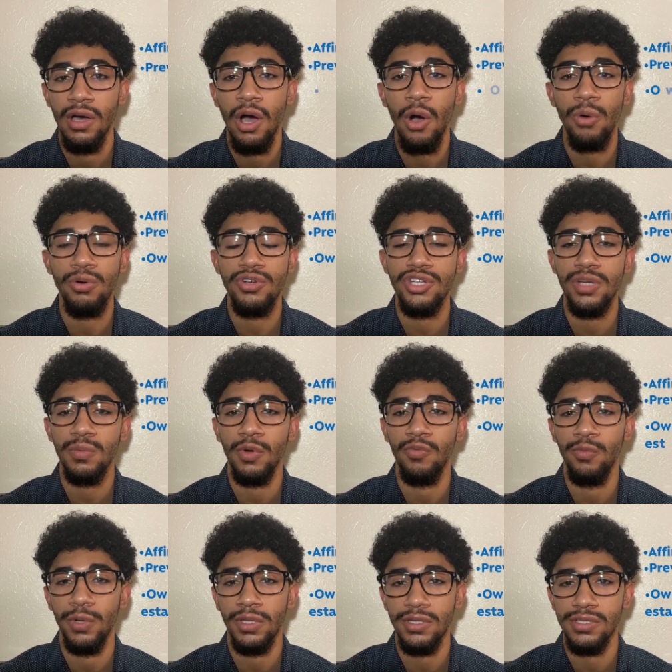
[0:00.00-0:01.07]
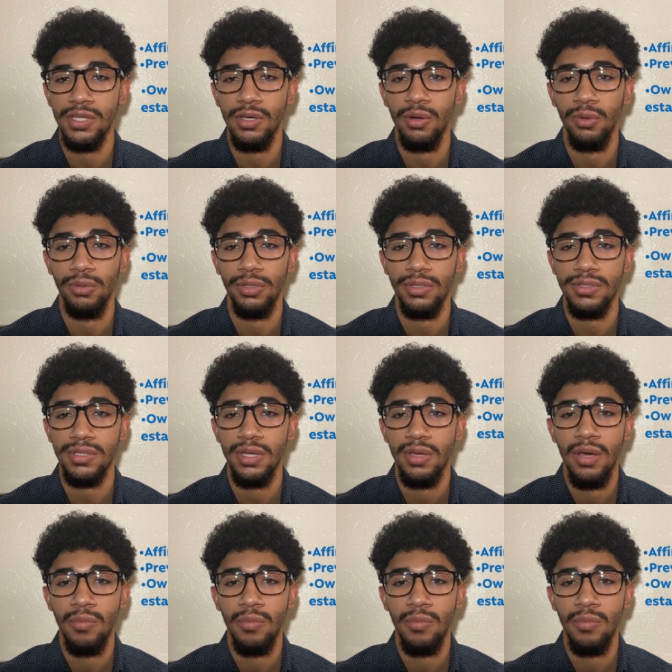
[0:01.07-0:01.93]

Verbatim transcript: ownership of real estate holdings,